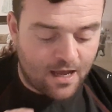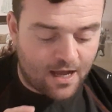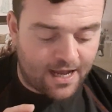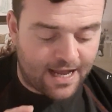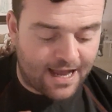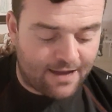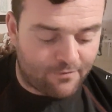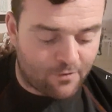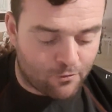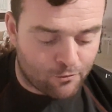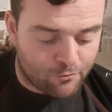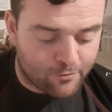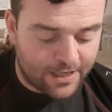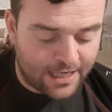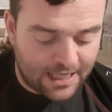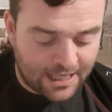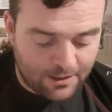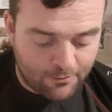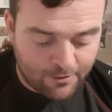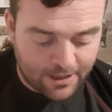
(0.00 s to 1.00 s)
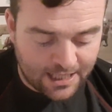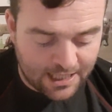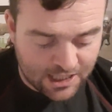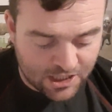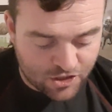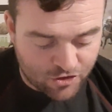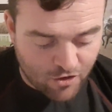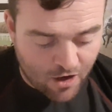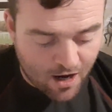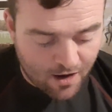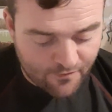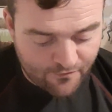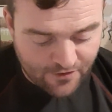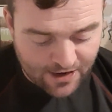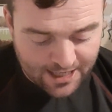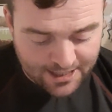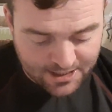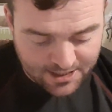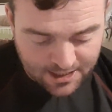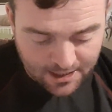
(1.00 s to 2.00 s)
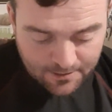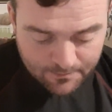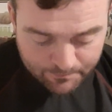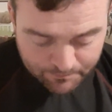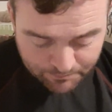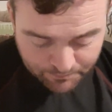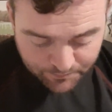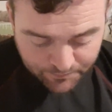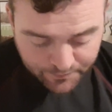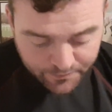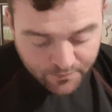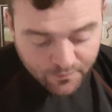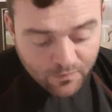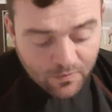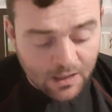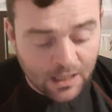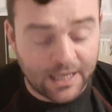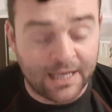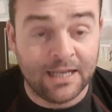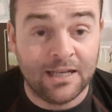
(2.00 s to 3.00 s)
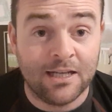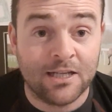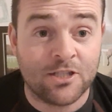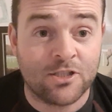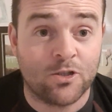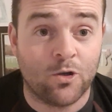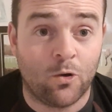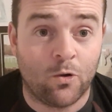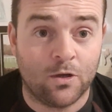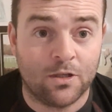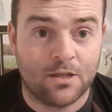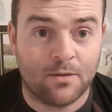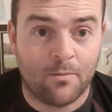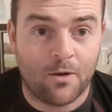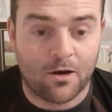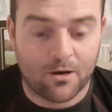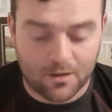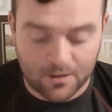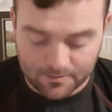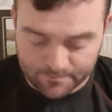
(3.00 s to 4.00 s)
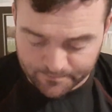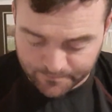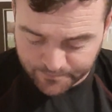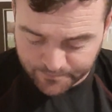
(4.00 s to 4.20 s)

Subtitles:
I have a really, really strong fancy in Listowel tomorrow.